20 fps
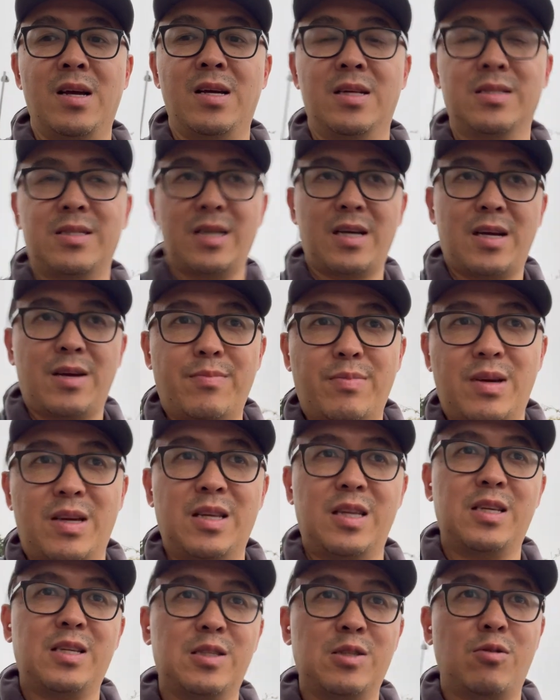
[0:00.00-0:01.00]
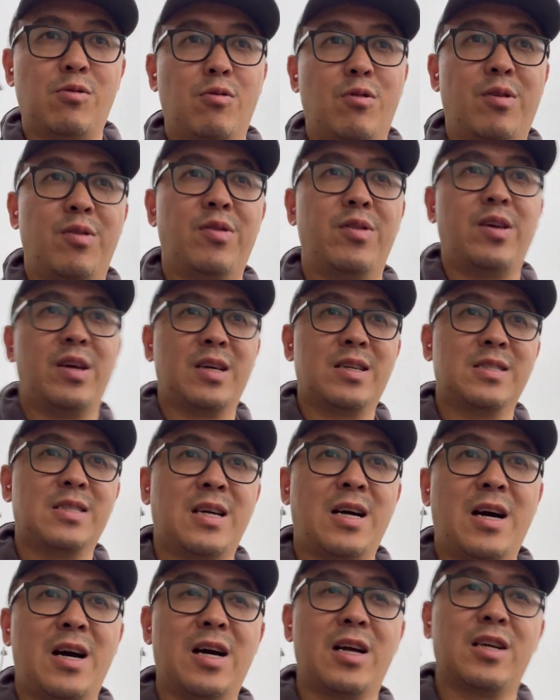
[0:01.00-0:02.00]
diabetes or things
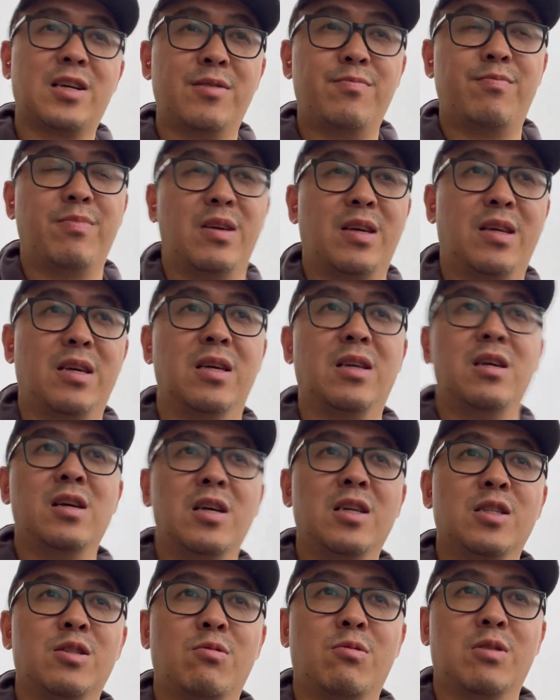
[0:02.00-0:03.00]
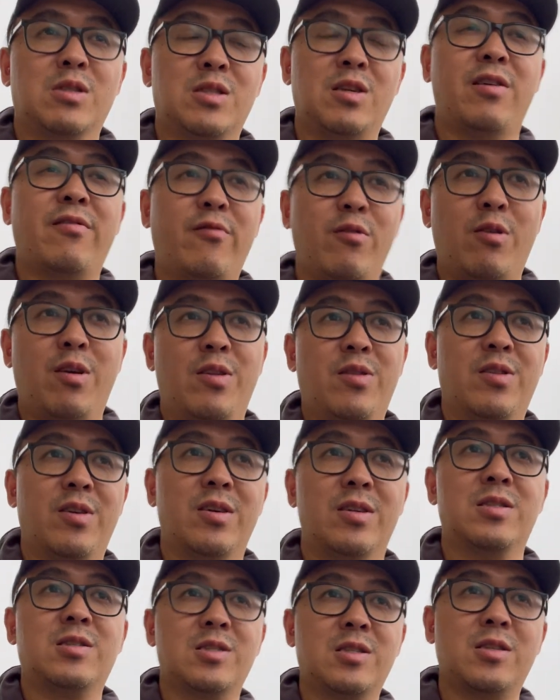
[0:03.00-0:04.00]
that I could be doing to avoid
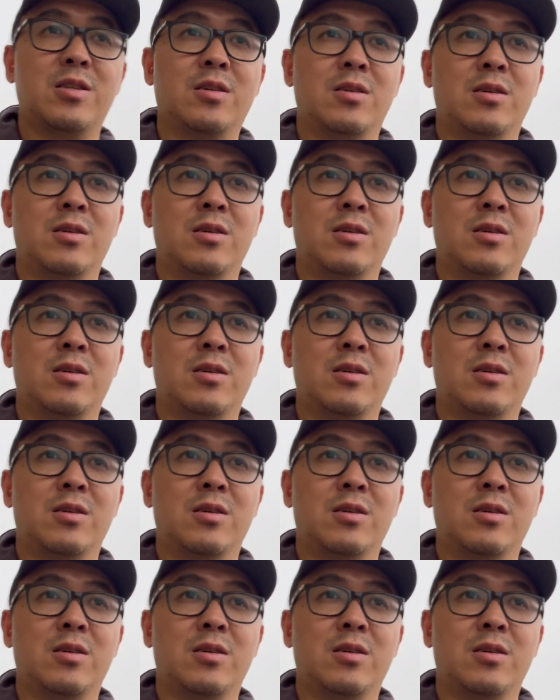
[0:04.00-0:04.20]
this.